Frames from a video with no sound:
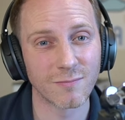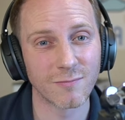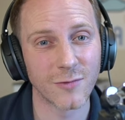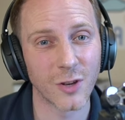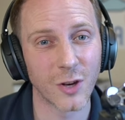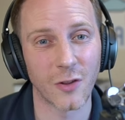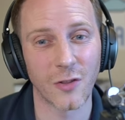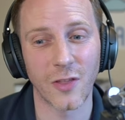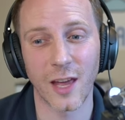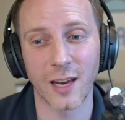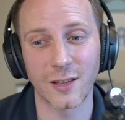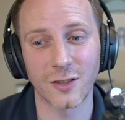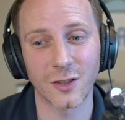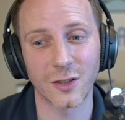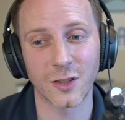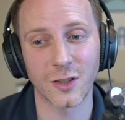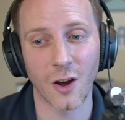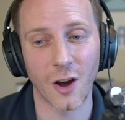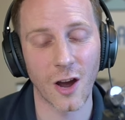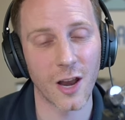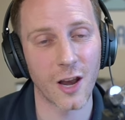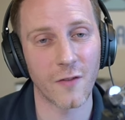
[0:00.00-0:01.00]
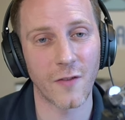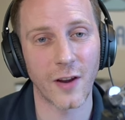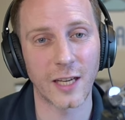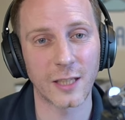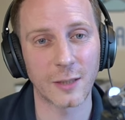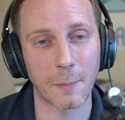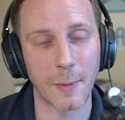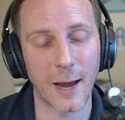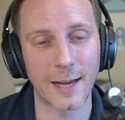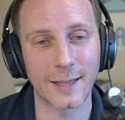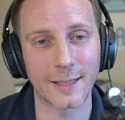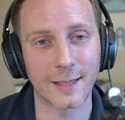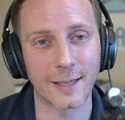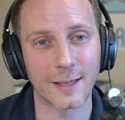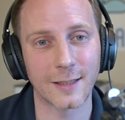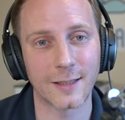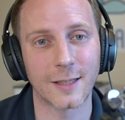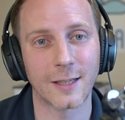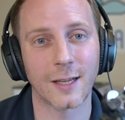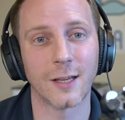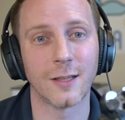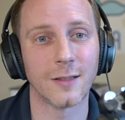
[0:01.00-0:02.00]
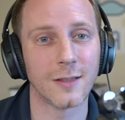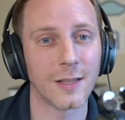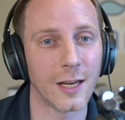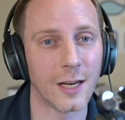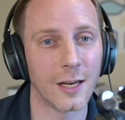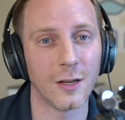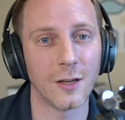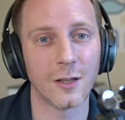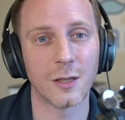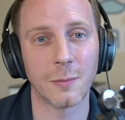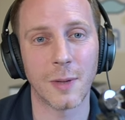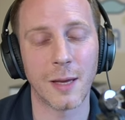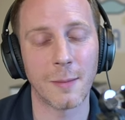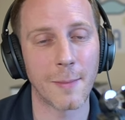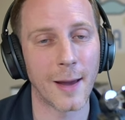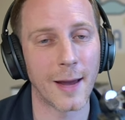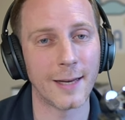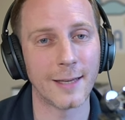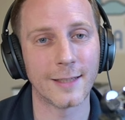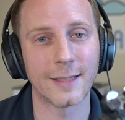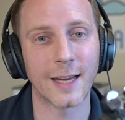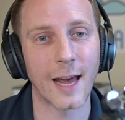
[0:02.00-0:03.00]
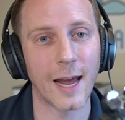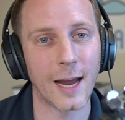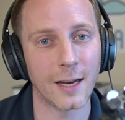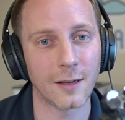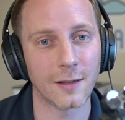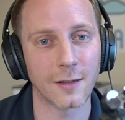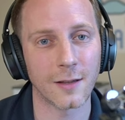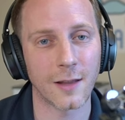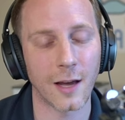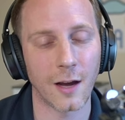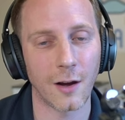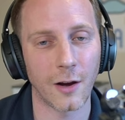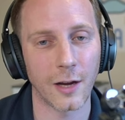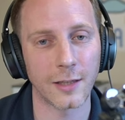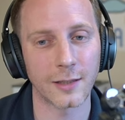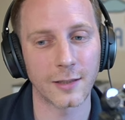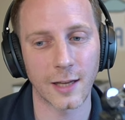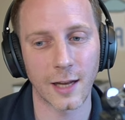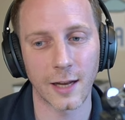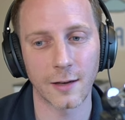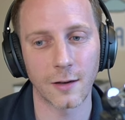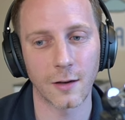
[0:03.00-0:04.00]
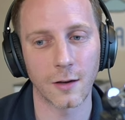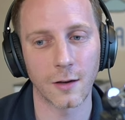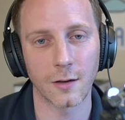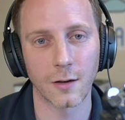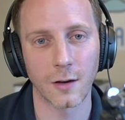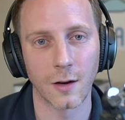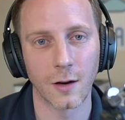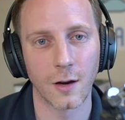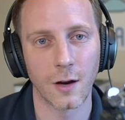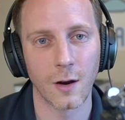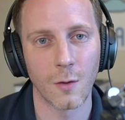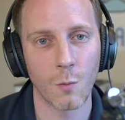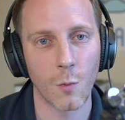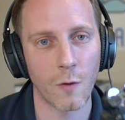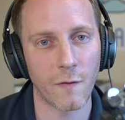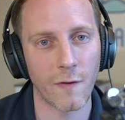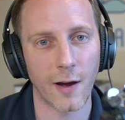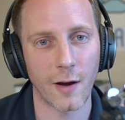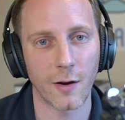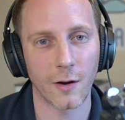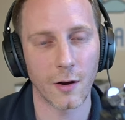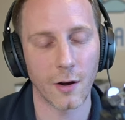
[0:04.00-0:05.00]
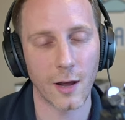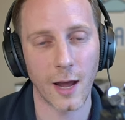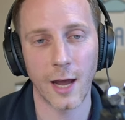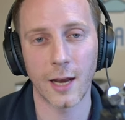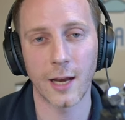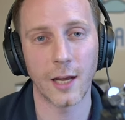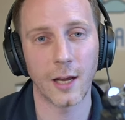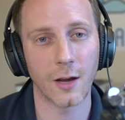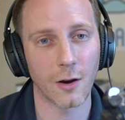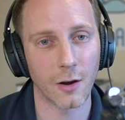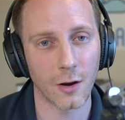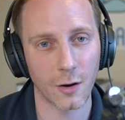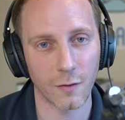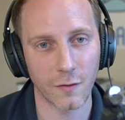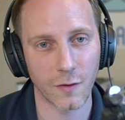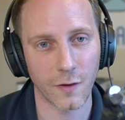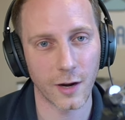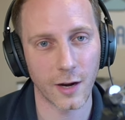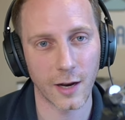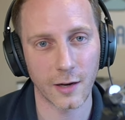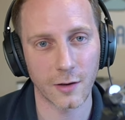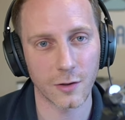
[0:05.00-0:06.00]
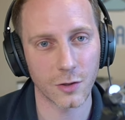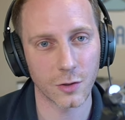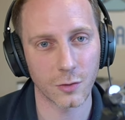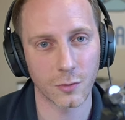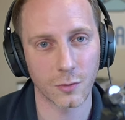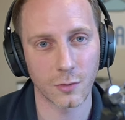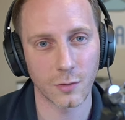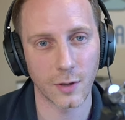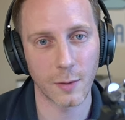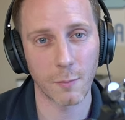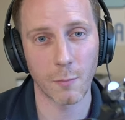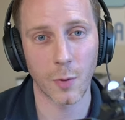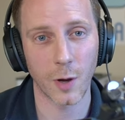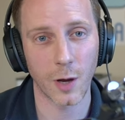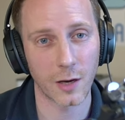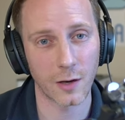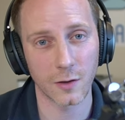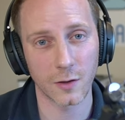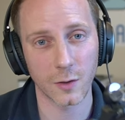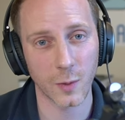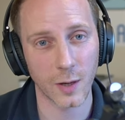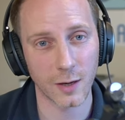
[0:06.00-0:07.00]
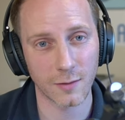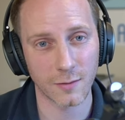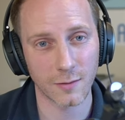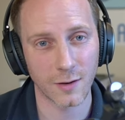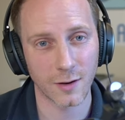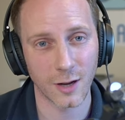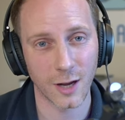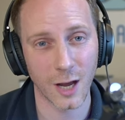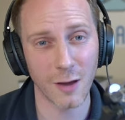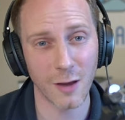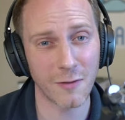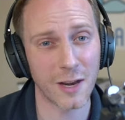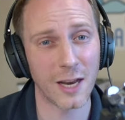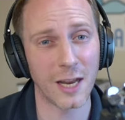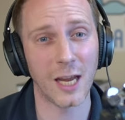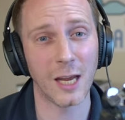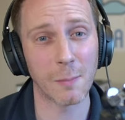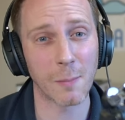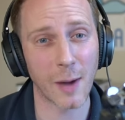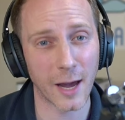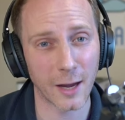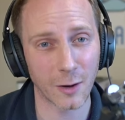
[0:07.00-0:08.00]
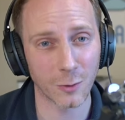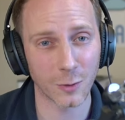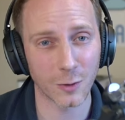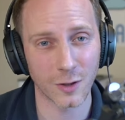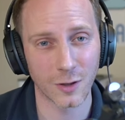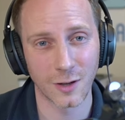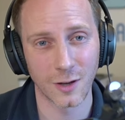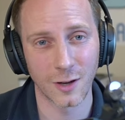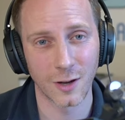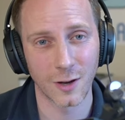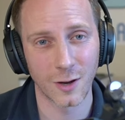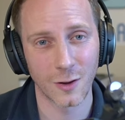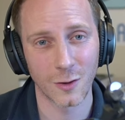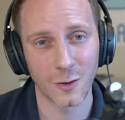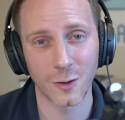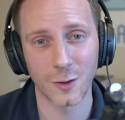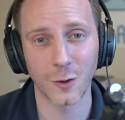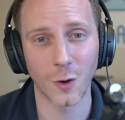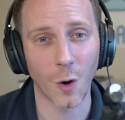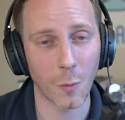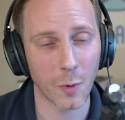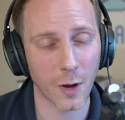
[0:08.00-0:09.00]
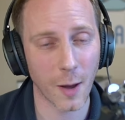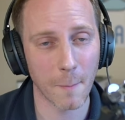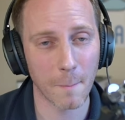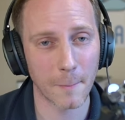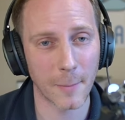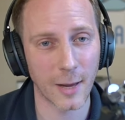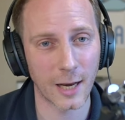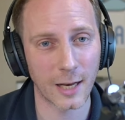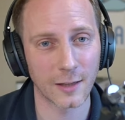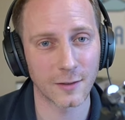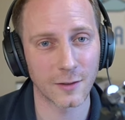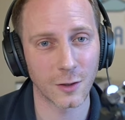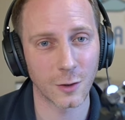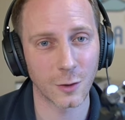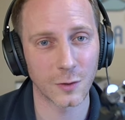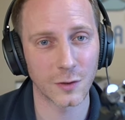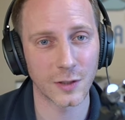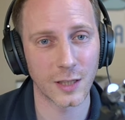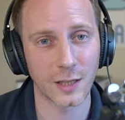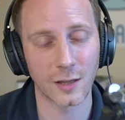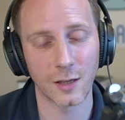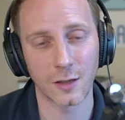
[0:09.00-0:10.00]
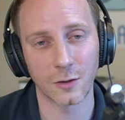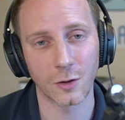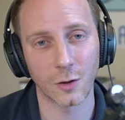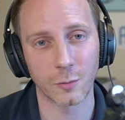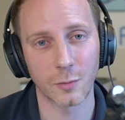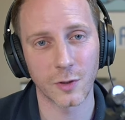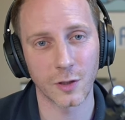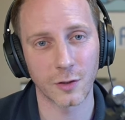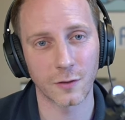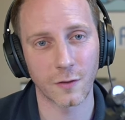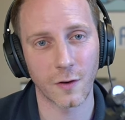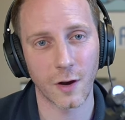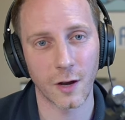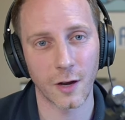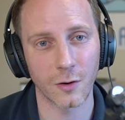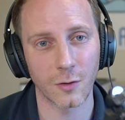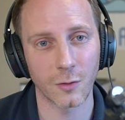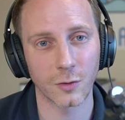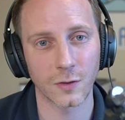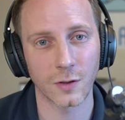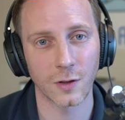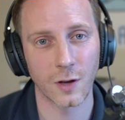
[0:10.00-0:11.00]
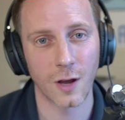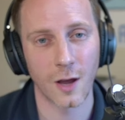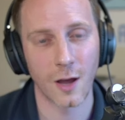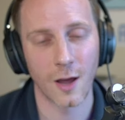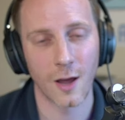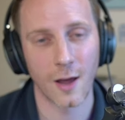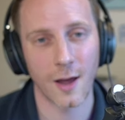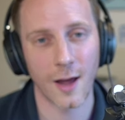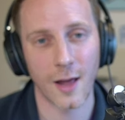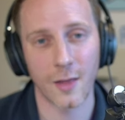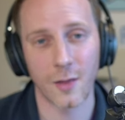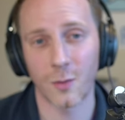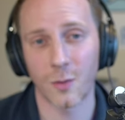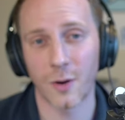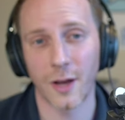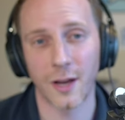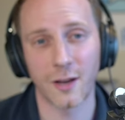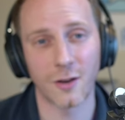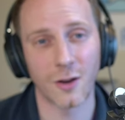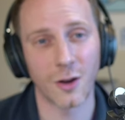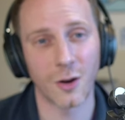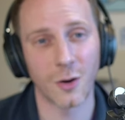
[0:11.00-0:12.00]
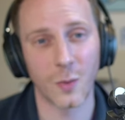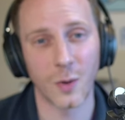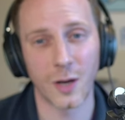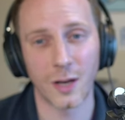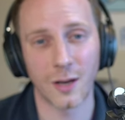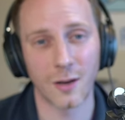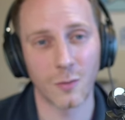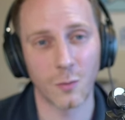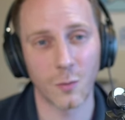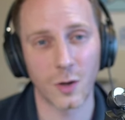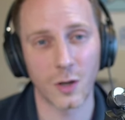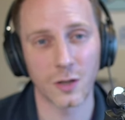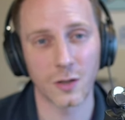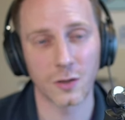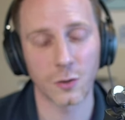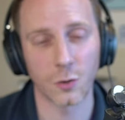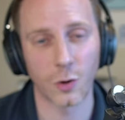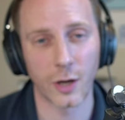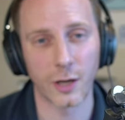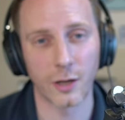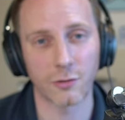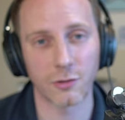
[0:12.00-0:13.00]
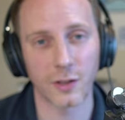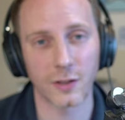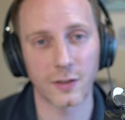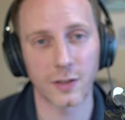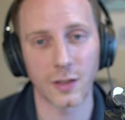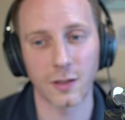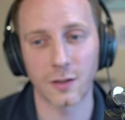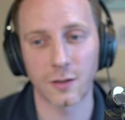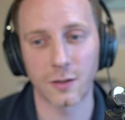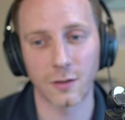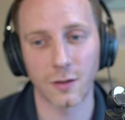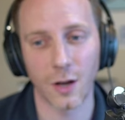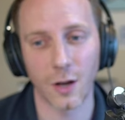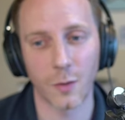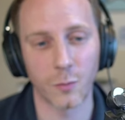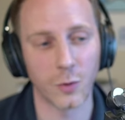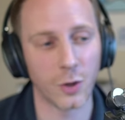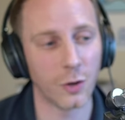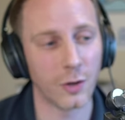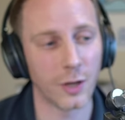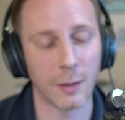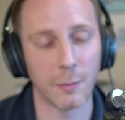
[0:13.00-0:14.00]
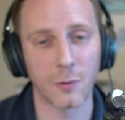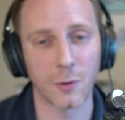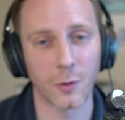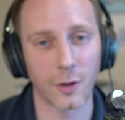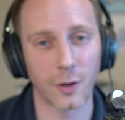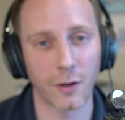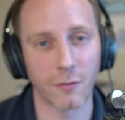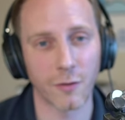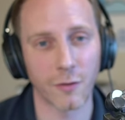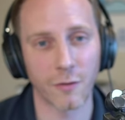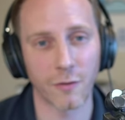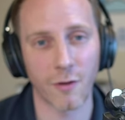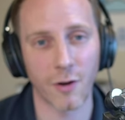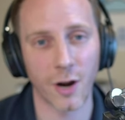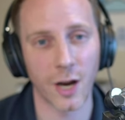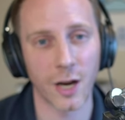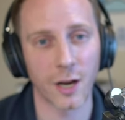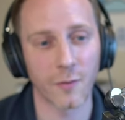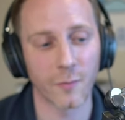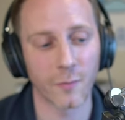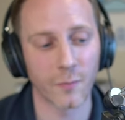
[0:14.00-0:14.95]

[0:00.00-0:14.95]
You know, they just kind of expected it to continue to be maintained to that high standard without any kind of financial input into it. Even emailed the top companies that you'll see in the adopters files, and they were like, "No, we we're just not interested. Um, you keep doing it for free."